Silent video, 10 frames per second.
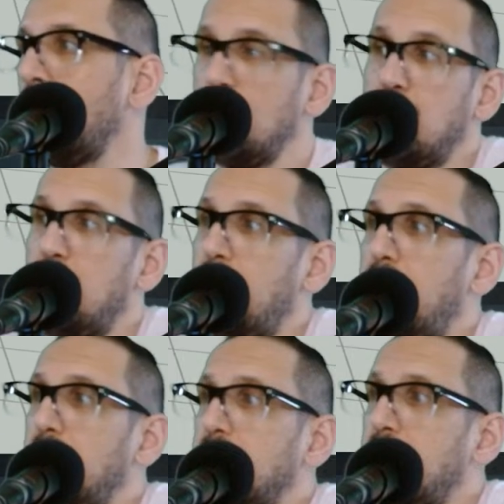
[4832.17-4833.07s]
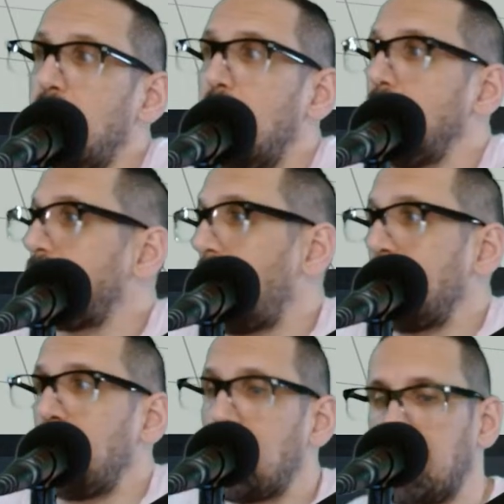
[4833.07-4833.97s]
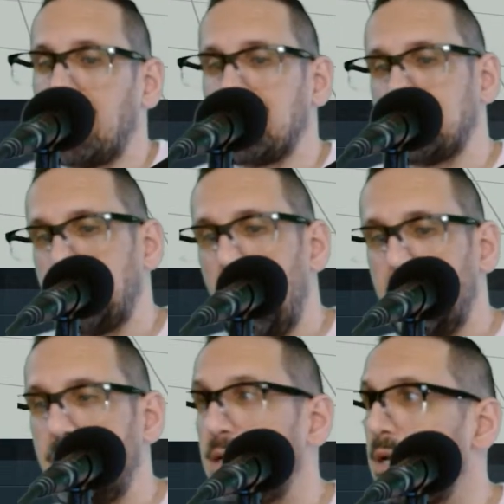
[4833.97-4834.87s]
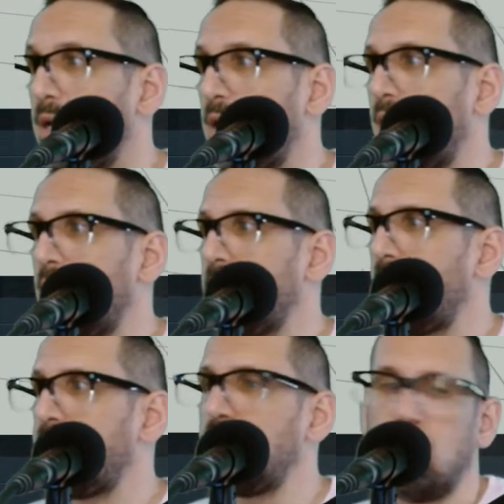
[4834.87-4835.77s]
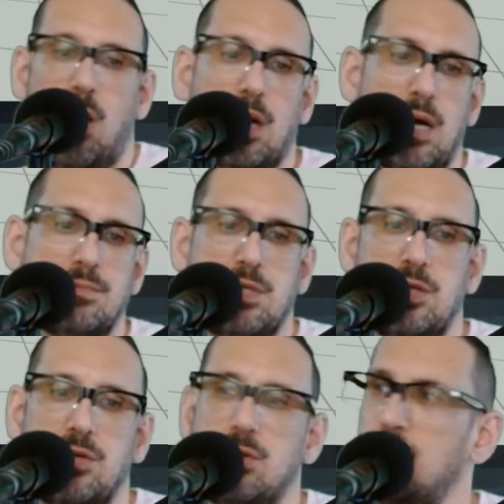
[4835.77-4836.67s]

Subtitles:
There it is, you know. So I know how to make a sign that if you walk up to,